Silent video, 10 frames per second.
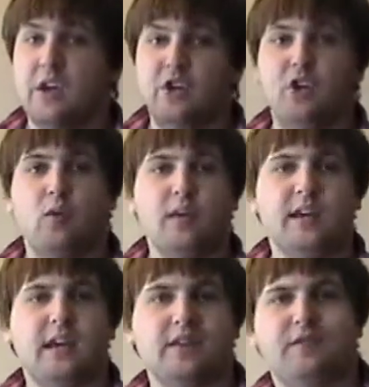You don't want
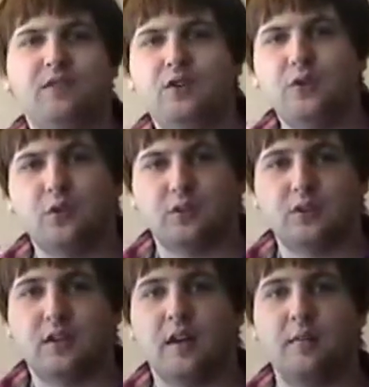to get
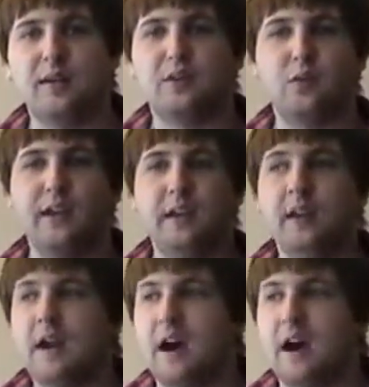confused between